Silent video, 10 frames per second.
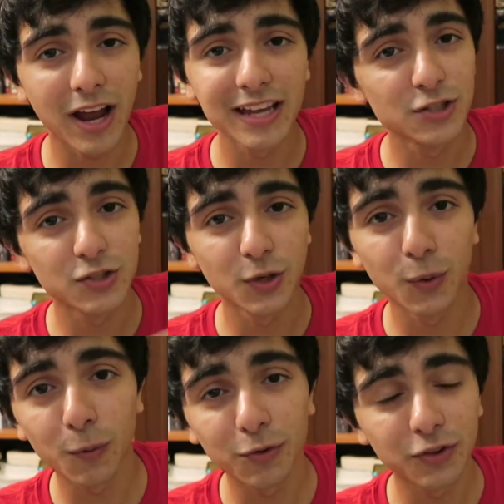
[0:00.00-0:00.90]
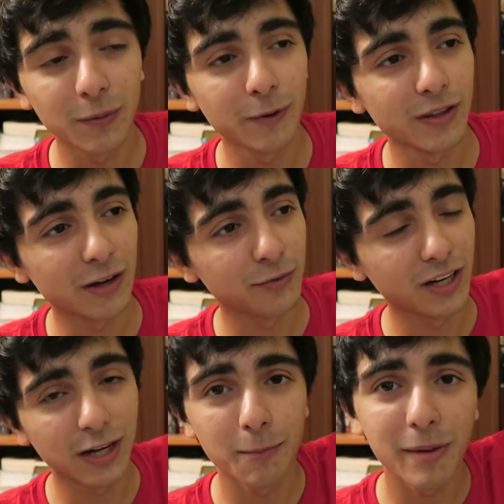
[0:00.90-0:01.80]
had just a normal summer, and then I was
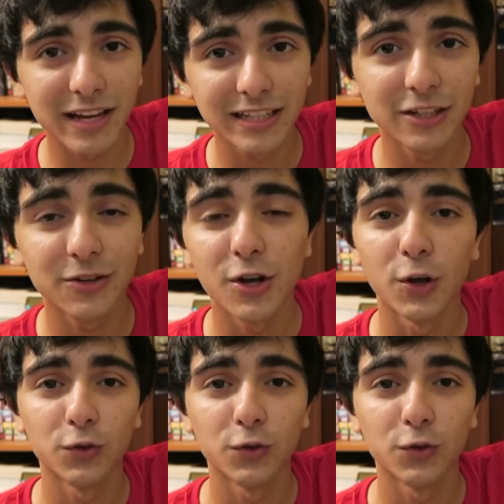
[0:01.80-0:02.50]
gonna come back here,